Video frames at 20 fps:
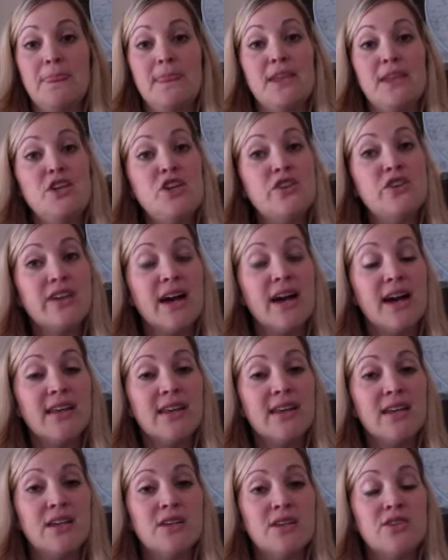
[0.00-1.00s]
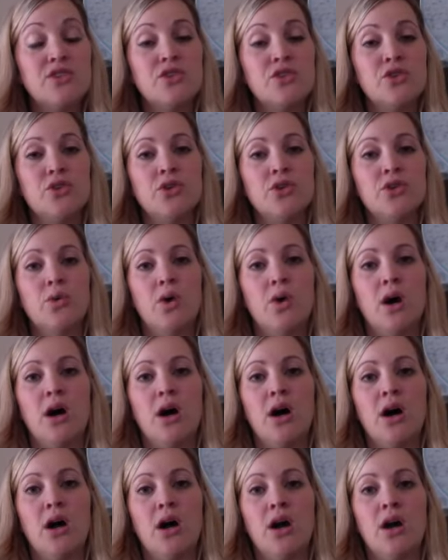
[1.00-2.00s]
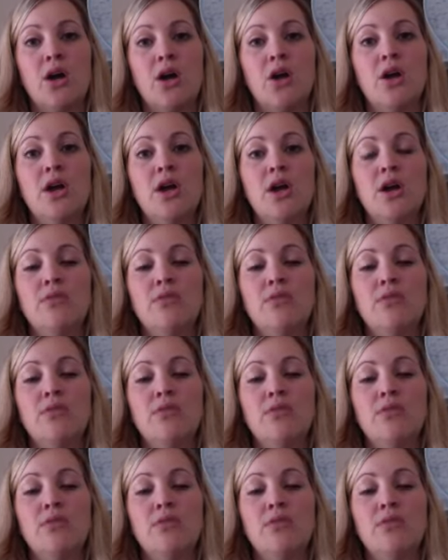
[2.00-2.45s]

Then you've got kids who are